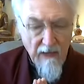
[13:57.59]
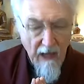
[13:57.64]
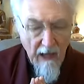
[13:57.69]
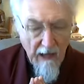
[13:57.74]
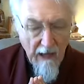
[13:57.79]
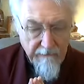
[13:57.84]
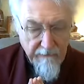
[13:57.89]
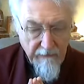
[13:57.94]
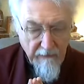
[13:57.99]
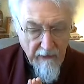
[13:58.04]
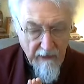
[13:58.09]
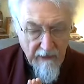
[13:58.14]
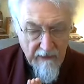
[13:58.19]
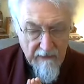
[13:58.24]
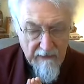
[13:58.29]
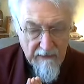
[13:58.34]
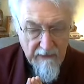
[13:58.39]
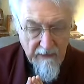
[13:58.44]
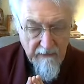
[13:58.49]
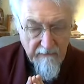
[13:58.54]

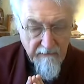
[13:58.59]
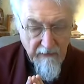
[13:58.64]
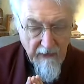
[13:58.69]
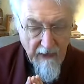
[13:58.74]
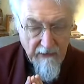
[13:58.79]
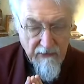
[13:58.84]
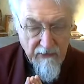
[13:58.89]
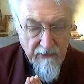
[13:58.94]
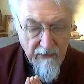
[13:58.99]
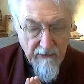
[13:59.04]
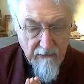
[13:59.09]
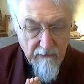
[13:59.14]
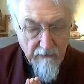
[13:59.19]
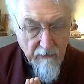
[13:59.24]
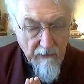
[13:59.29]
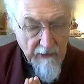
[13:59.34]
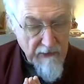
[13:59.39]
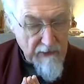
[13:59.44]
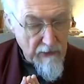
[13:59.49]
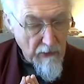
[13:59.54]
offerings, confession,
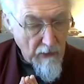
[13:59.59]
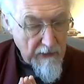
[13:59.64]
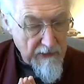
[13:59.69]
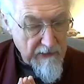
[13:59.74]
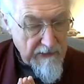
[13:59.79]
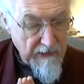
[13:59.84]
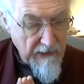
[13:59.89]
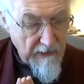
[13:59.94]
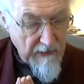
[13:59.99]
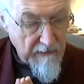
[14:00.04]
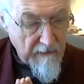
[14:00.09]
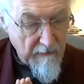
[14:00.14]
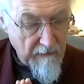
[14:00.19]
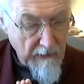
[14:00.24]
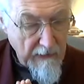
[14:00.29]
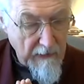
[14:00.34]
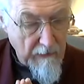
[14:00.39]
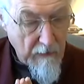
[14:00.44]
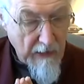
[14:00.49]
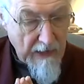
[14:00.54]
rejoicing,
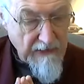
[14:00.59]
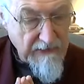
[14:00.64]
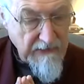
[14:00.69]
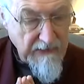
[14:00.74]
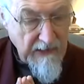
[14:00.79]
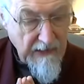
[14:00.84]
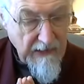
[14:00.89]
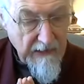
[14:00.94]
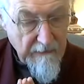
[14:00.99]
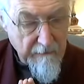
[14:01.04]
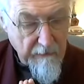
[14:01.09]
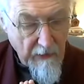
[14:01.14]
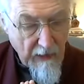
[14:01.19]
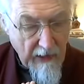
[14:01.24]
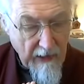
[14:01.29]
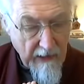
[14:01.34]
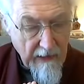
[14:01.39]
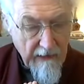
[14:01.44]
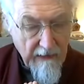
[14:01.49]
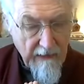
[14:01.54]
requesting, and
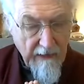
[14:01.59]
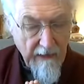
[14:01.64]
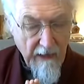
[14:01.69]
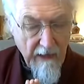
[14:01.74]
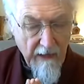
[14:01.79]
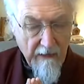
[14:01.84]
praying